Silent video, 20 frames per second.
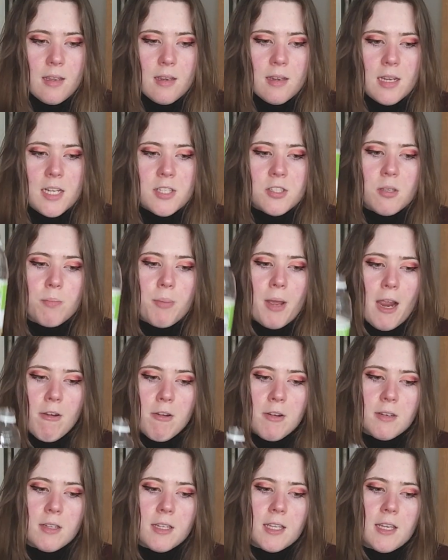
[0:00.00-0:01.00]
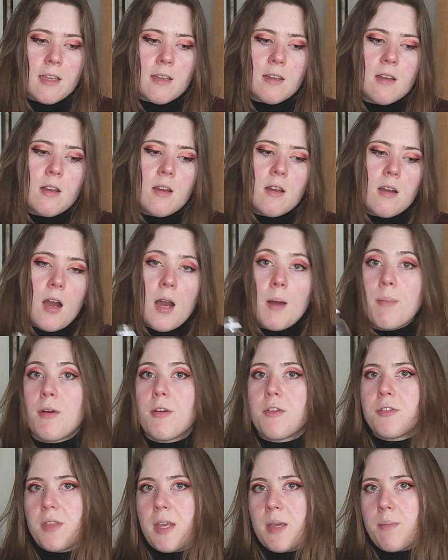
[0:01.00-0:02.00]
it's apparently a
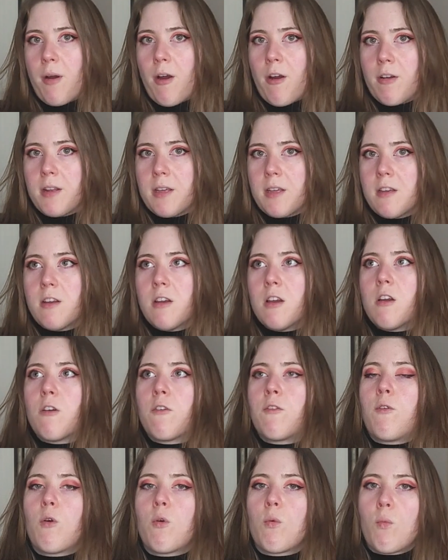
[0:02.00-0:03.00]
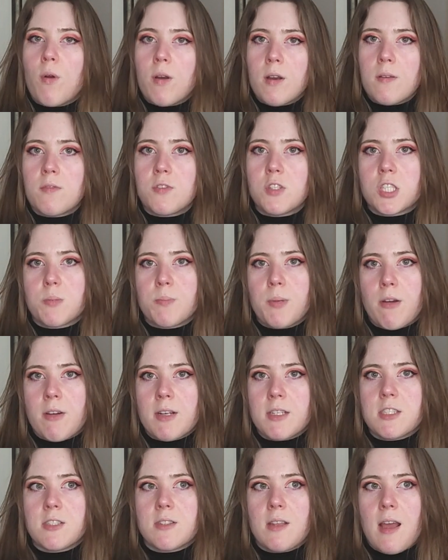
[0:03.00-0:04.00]
birthday party for one of the
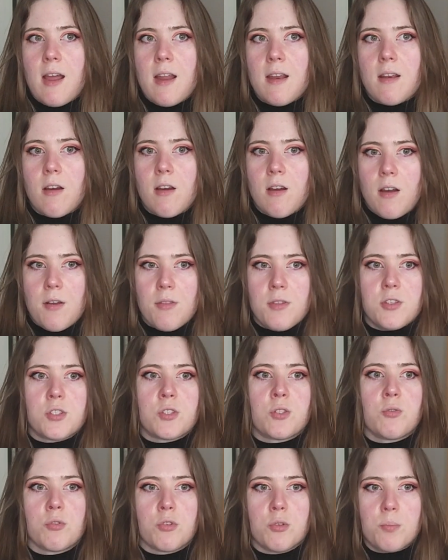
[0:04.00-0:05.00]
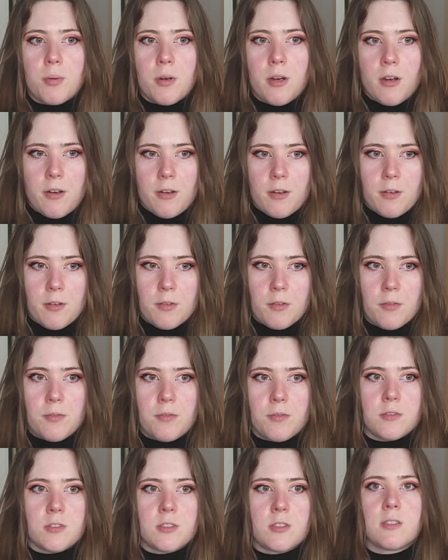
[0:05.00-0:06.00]
spirits that this group of
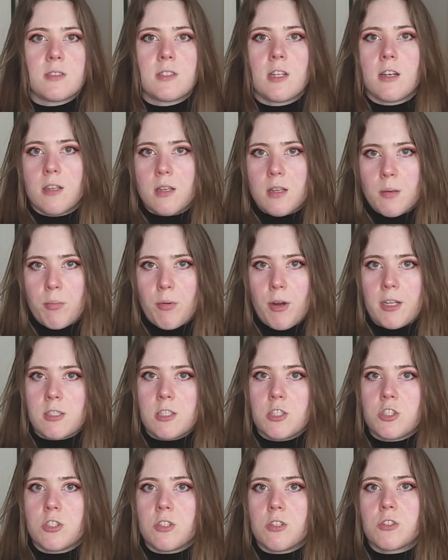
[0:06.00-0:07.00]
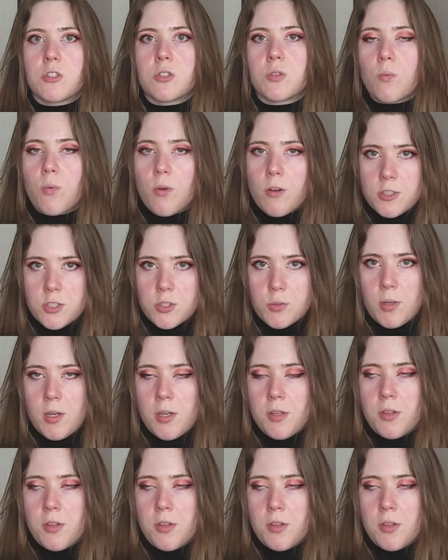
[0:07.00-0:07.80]
Santeria practitioners works with.